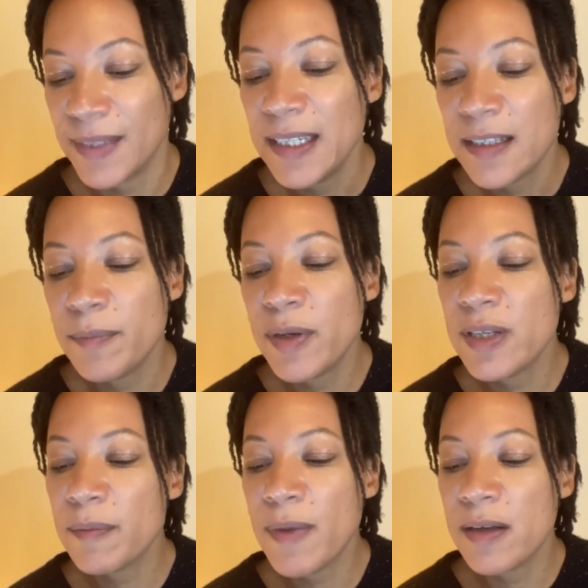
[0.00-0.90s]
The
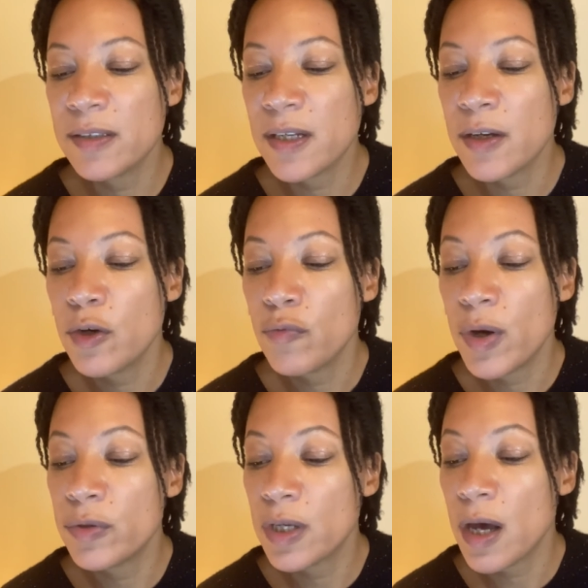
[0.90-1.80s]
music master
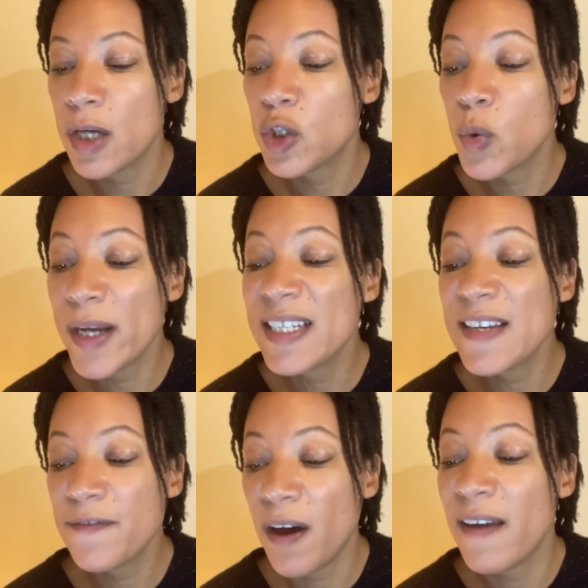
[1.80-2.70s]
wrote a
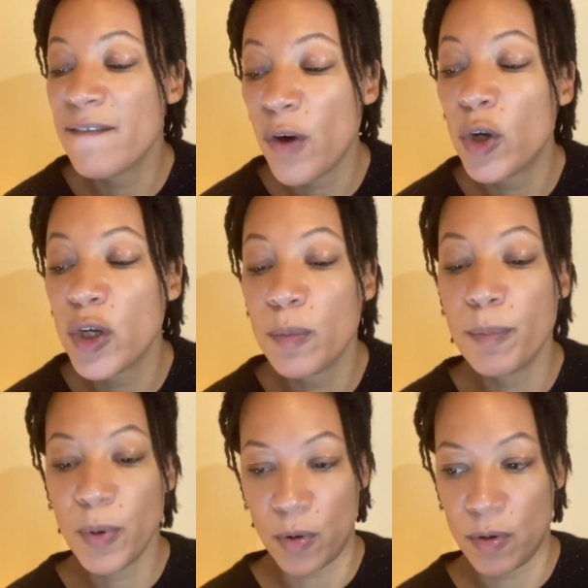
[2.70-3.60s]
25-volume
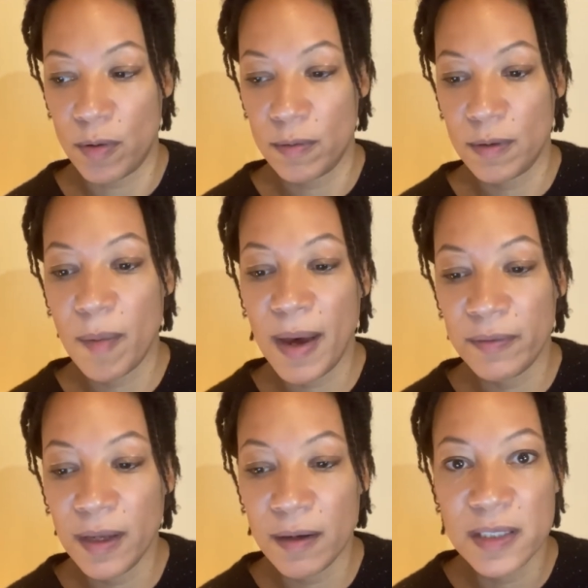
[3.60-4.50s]
book about
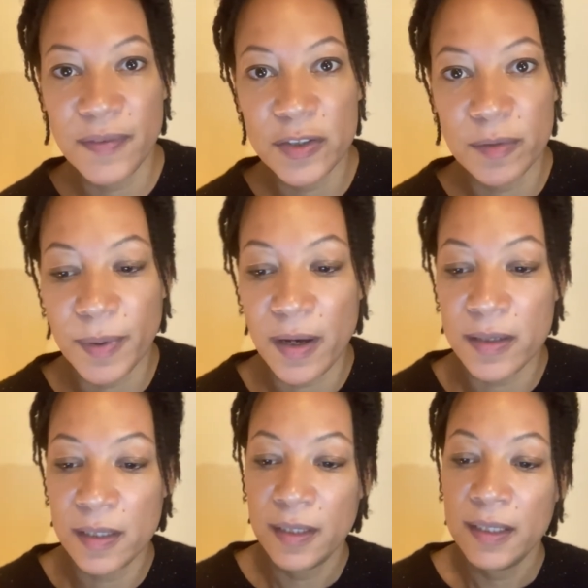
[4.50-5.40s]
the artificial bird.
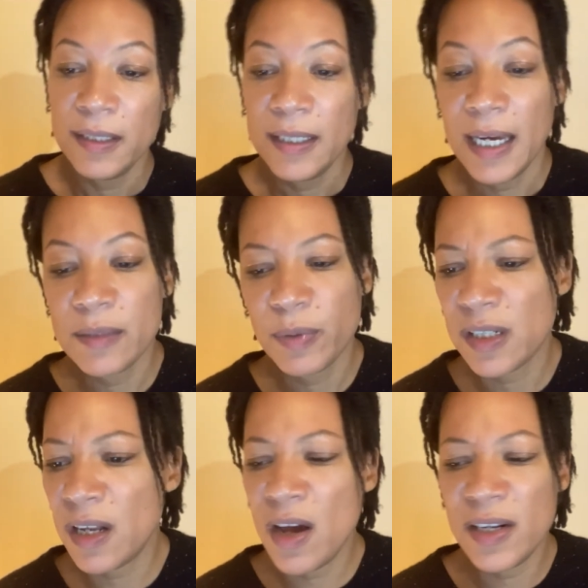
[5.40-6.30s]
It was
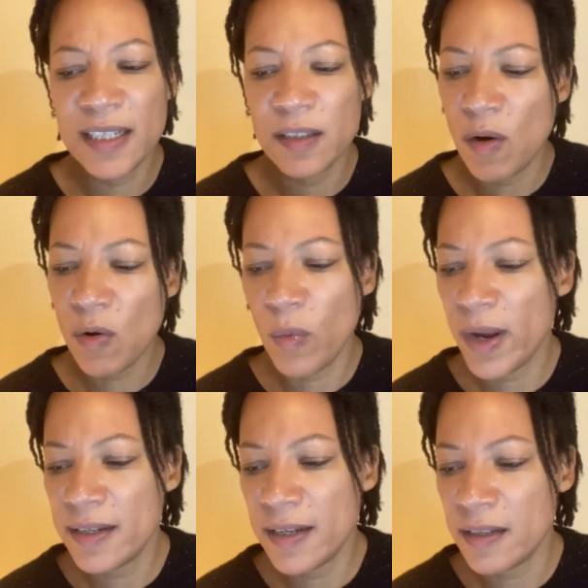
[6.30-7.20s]
learned,
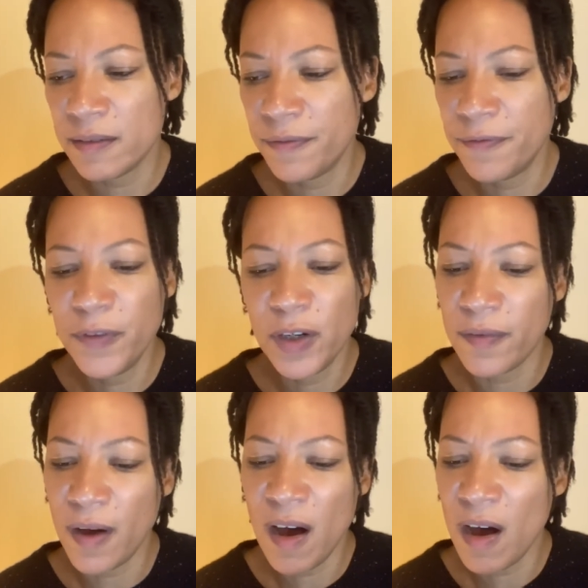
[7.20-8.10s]
long-winded, and full of
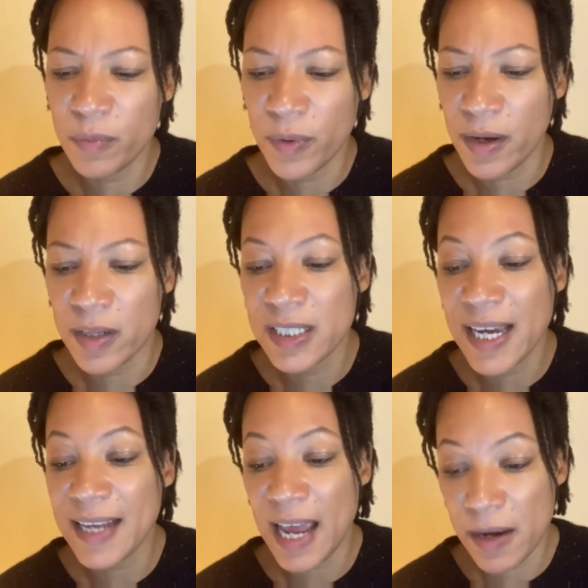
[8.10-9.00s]
hard words,
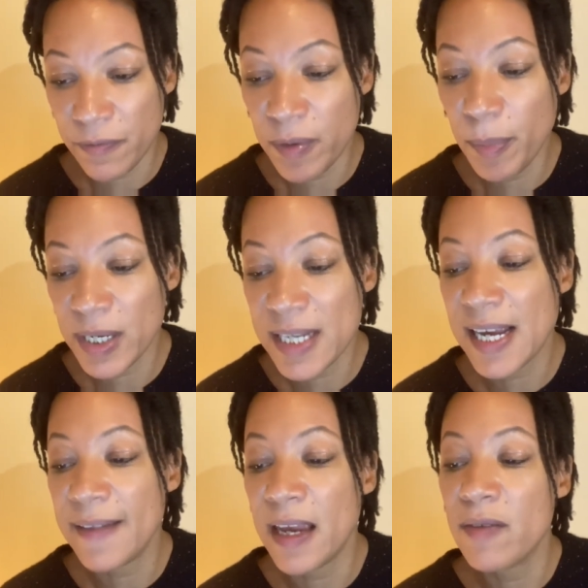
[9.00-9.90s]
yet everybody
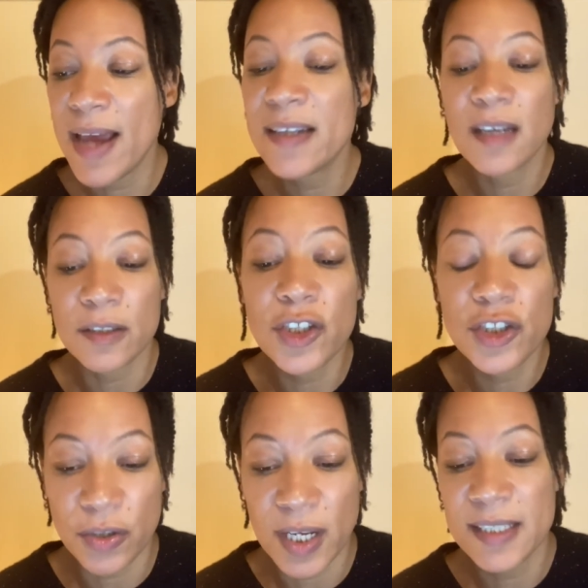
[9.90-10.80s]
said they read and
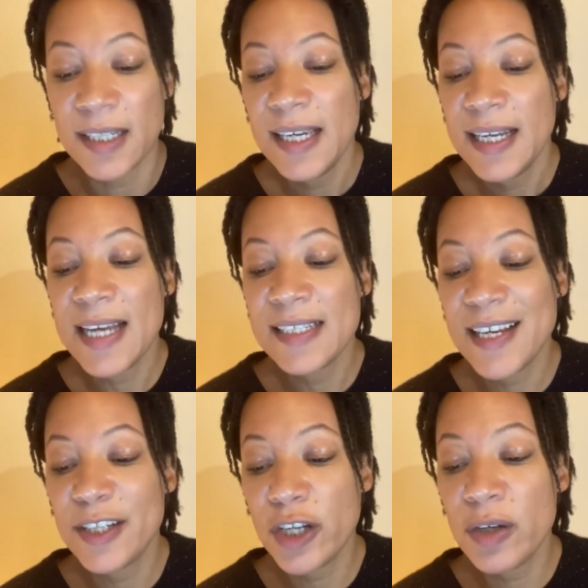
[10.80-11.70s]
understood it, lest
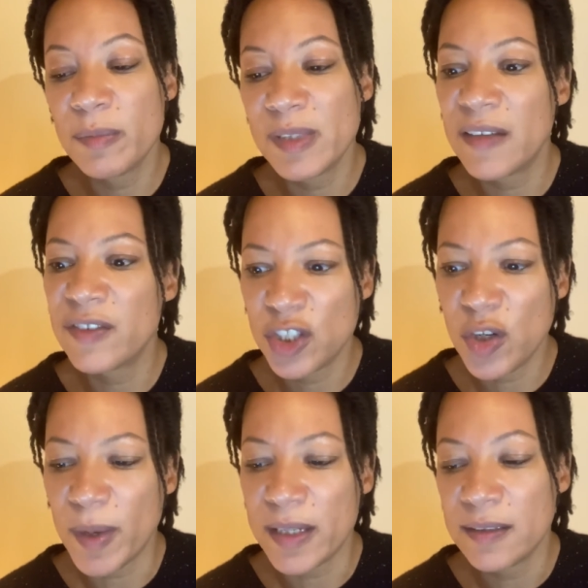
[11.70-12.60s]
they show themselves
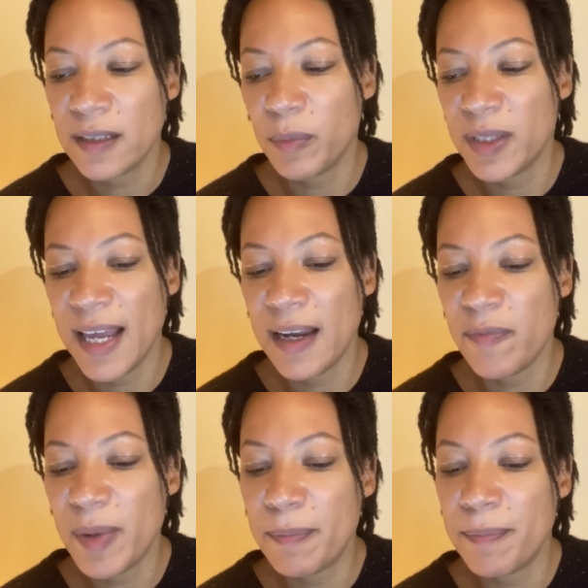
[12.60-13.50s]
stupid and would then have
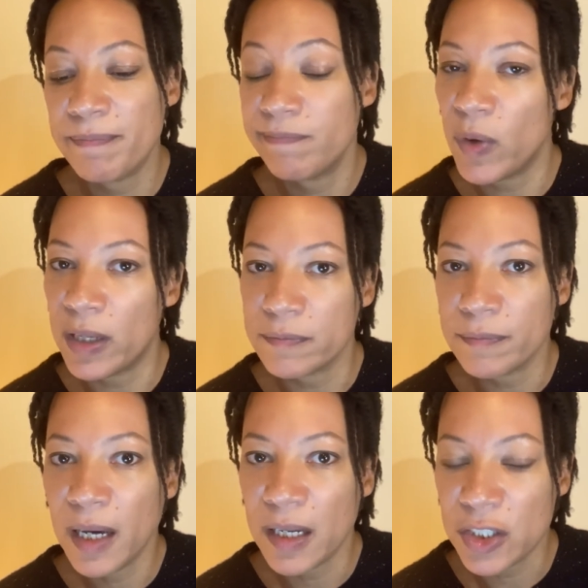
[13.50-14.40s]
been, well,
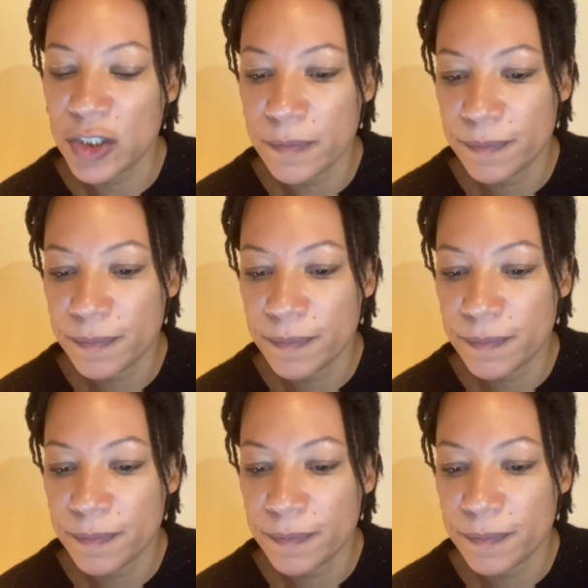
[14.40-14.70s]
punished.